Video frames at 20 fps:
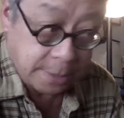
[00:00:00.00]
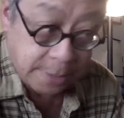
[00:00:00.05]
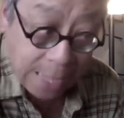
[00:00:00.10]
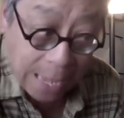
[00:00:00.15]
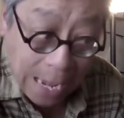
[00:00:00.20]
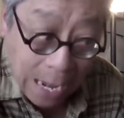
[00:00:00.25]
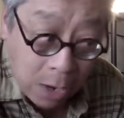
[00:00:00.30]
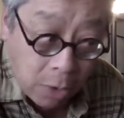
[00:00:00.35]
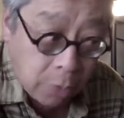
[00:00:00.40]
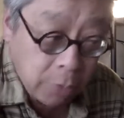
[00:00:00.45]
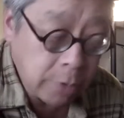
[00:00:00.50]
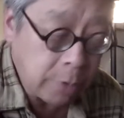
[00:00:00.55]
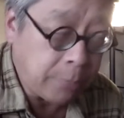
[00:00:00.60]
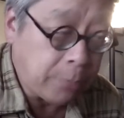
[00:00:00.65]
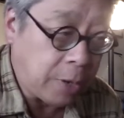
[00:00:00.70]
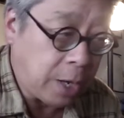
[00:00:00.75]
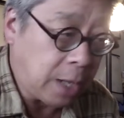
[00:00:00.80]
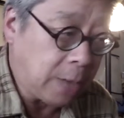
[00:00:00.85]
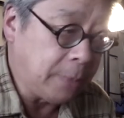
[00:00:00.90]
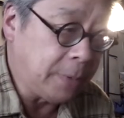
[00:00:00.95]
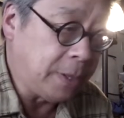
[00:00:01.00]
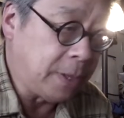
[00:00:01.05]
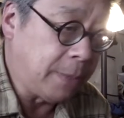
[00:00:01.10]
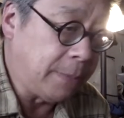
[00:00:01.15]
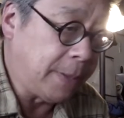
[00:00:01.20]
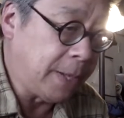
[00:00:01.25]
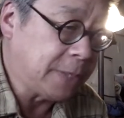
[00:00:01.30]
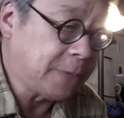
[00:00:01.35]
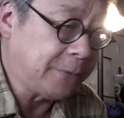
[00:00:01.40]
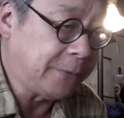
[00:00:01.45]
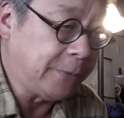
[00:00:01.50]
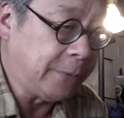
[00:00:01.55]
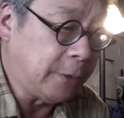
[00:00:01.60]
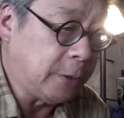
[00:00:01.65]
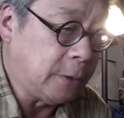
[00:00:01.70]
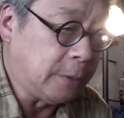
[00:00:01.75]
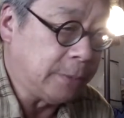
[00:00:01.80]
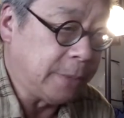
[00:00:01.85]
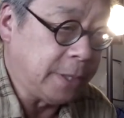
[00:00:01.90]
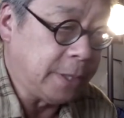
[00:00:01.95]
now, the, probably the best
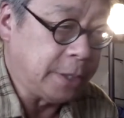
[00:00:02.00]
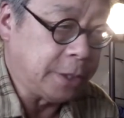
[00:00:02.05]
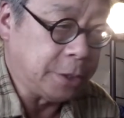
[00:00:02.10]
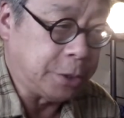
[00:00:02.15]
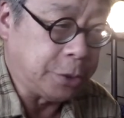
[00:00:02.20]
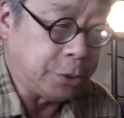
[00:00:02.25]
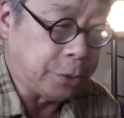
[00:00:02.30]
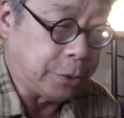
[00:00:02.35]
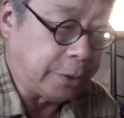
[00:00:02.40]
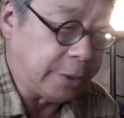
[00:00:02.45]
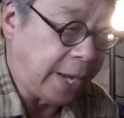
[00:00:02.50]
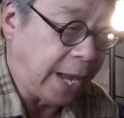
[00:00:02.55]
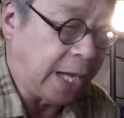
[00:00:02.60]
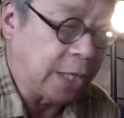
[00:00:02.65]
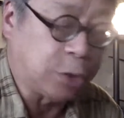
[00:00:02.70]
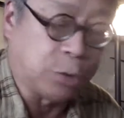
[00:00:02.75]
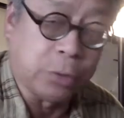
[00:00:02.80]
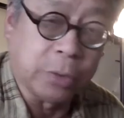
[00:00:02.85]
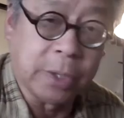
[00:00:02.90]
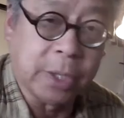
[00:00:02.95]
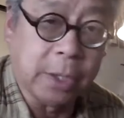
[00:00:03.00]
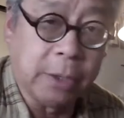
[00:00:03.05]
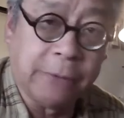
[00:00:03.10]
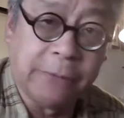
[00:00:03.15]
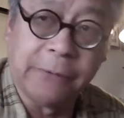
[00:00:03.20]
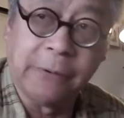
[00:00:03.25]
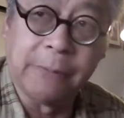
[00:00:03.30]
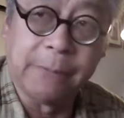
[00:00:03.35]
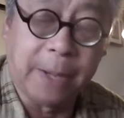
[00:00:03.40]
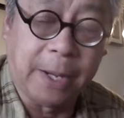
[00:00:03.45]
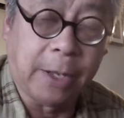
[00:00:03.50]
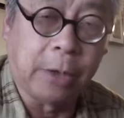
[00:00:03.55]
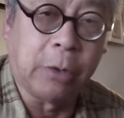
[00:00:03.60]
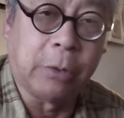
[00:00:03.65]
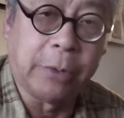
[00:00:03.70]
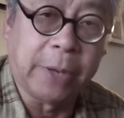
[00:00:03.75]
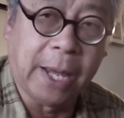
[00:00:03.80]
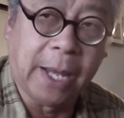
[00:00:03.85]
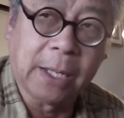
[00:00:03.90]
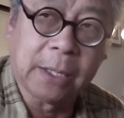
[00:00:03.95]
film is your natural color film by
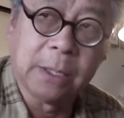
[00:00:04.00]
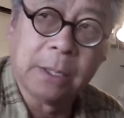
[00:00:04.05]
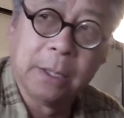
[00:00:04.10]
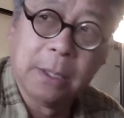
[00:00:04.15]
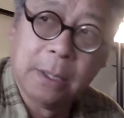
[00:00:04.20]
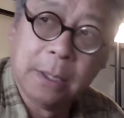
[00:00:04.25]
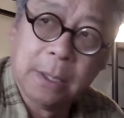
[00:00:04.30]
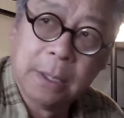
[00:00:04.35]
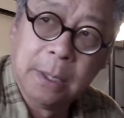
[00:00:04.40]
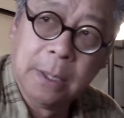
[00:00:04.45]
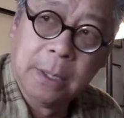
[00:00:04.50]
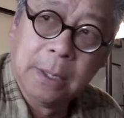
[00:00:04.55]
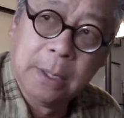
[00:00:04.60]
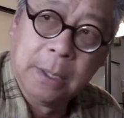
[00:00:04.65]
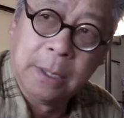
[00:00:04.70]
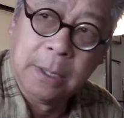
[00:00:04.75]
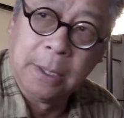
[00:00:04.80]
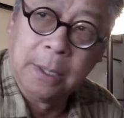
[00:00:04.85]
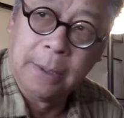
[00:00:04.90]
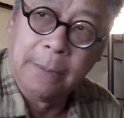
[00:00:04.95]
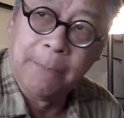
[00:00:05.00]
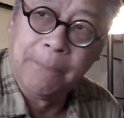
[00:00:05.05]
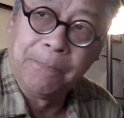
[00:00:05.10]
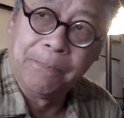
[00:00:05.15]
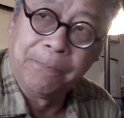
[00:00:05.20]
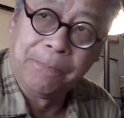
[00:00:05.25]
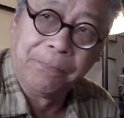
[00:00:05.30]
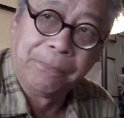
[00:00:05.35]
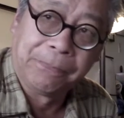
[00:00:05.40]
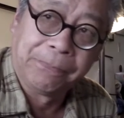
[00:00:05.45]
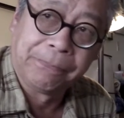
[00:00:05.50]
Kodak. Um,